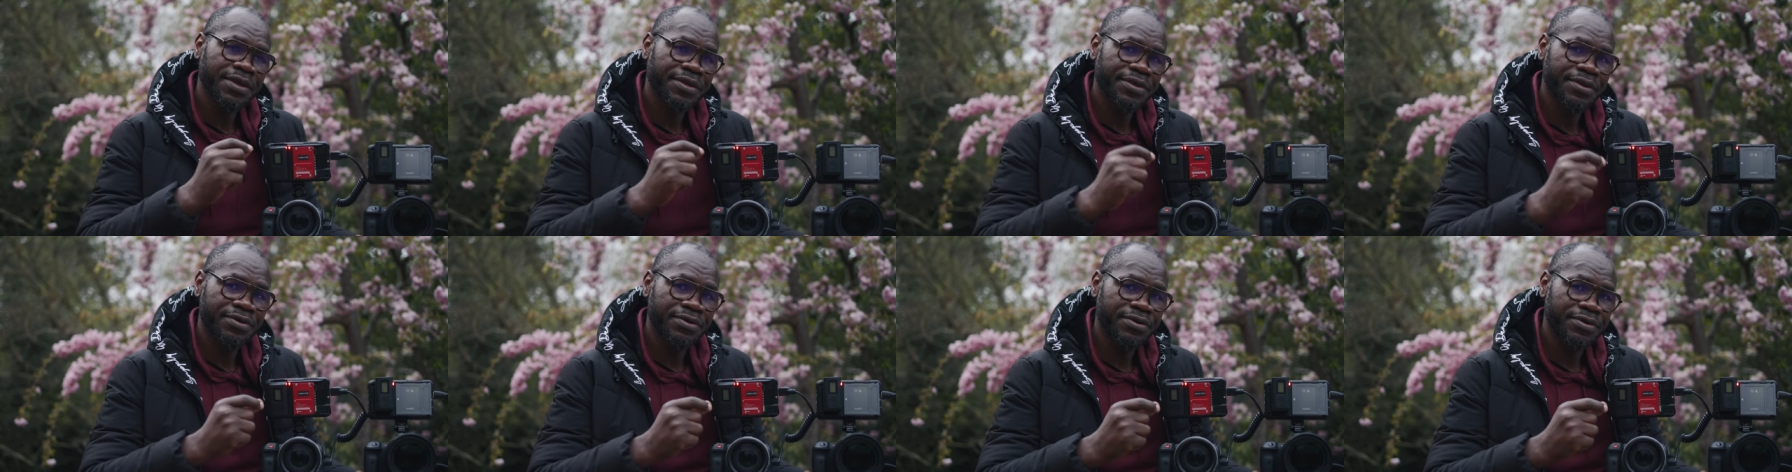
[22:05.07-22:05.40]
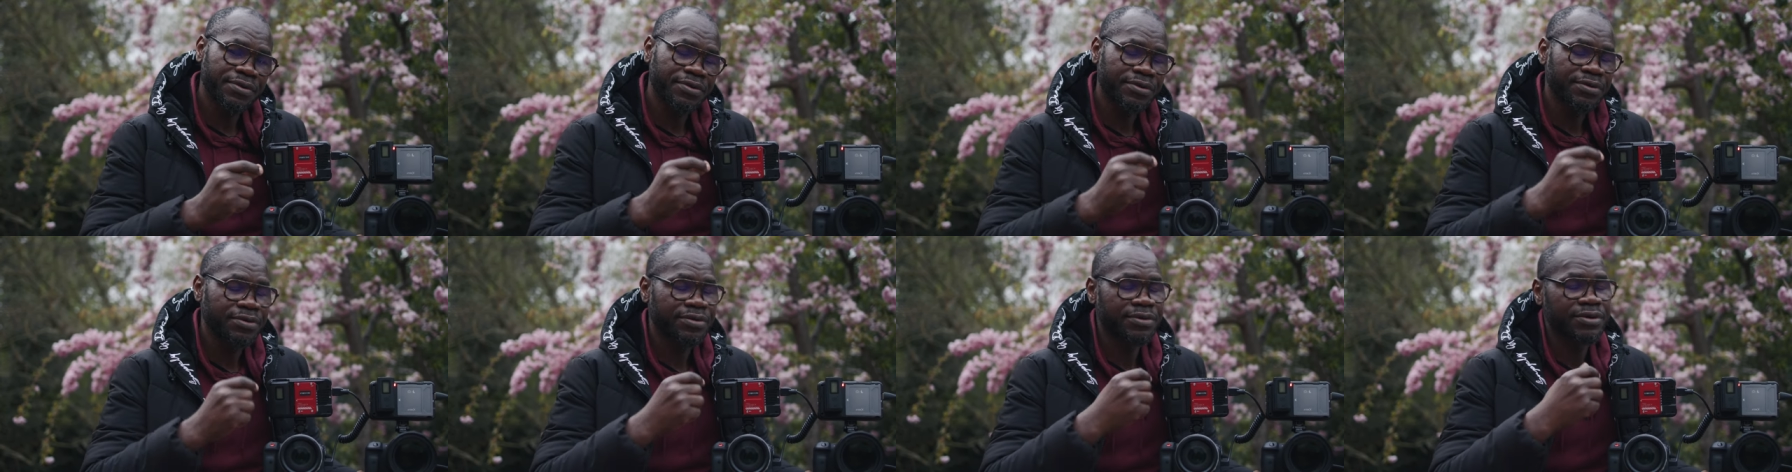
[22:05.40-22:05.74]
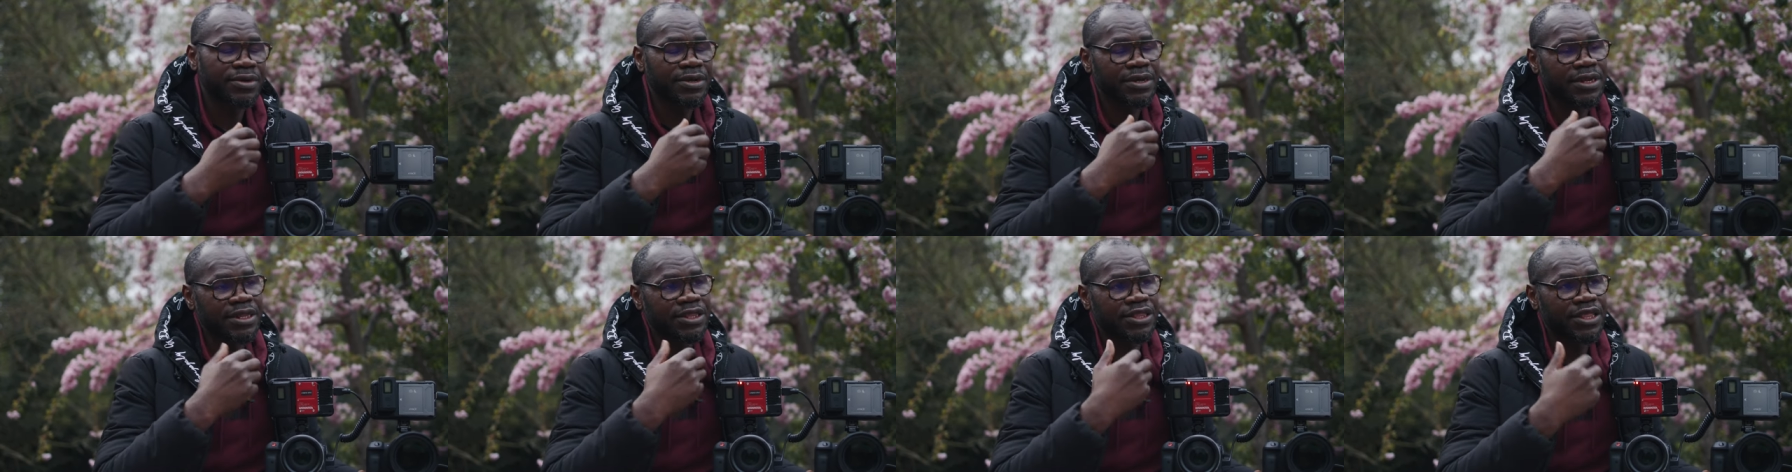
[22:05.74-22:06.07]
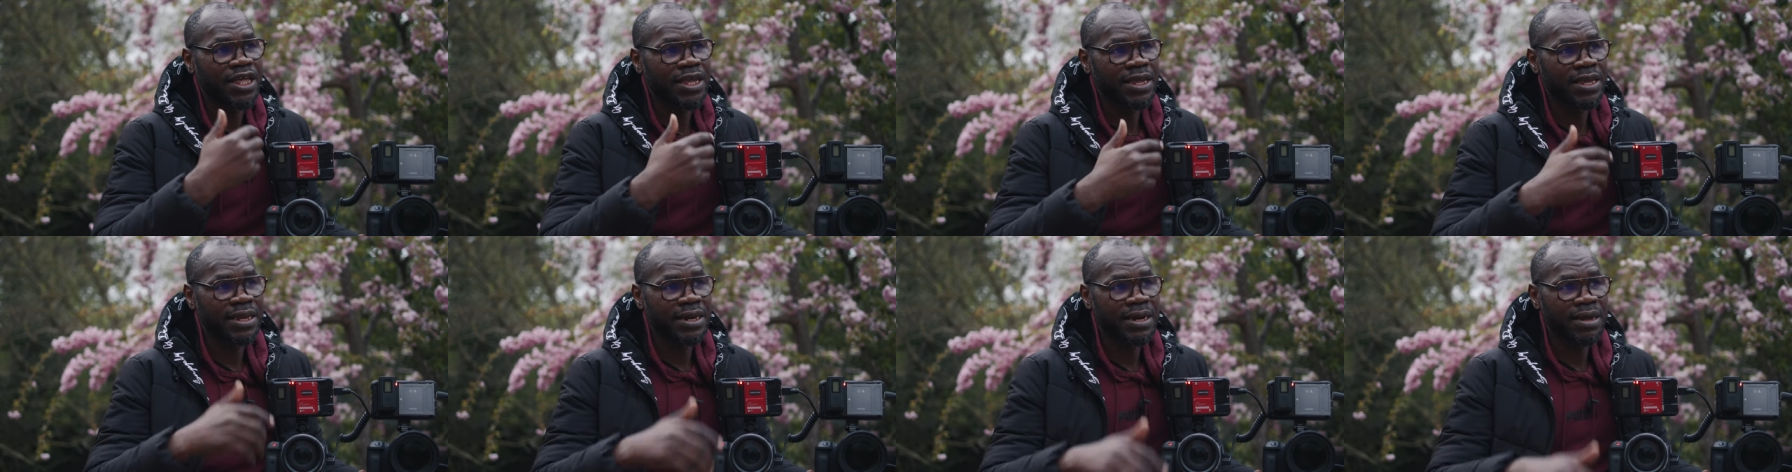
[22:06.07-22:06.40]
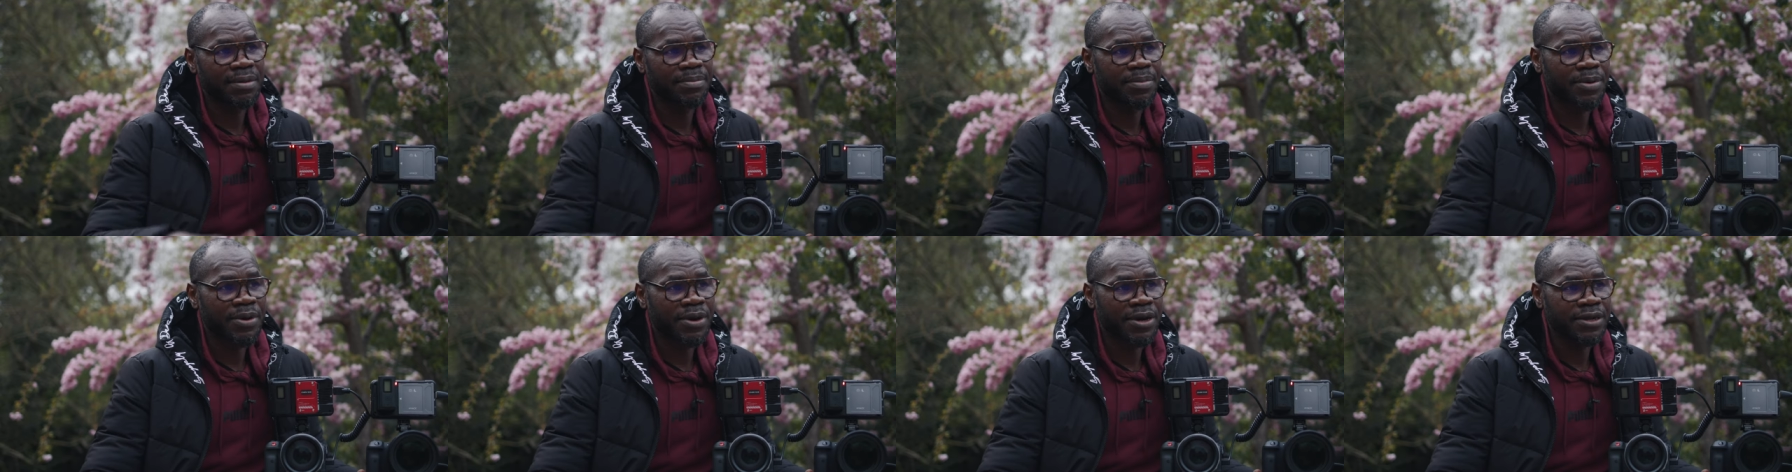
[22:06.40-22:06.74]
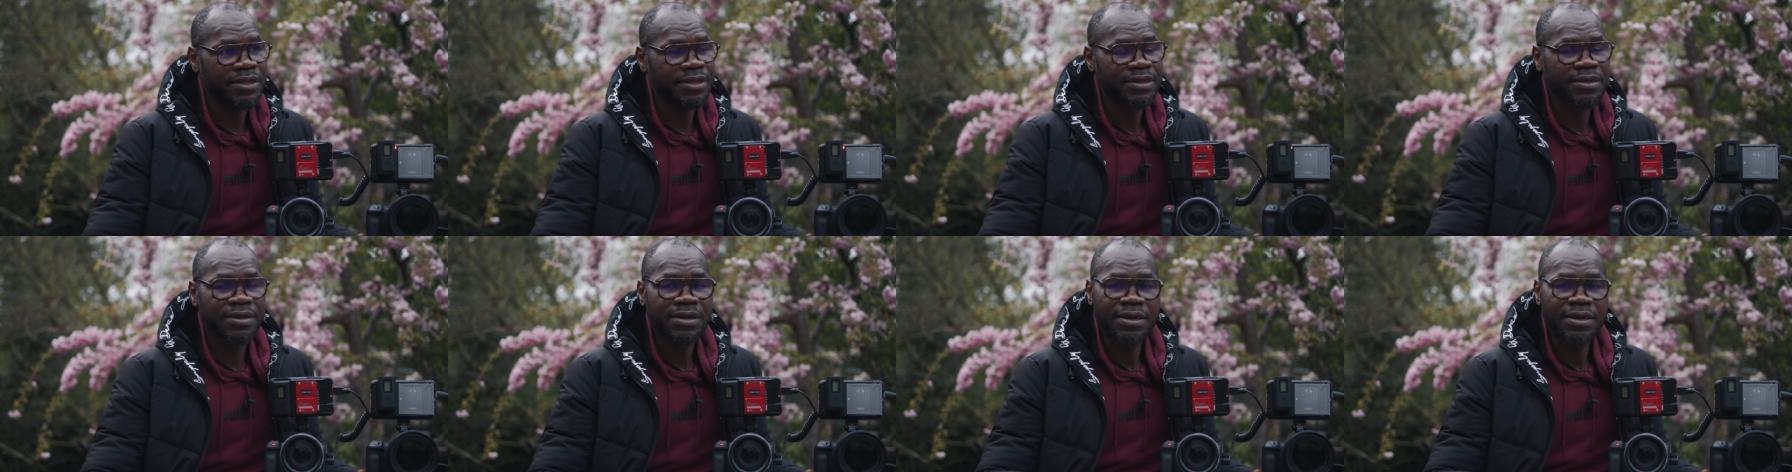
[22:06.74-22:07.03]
you're thinking about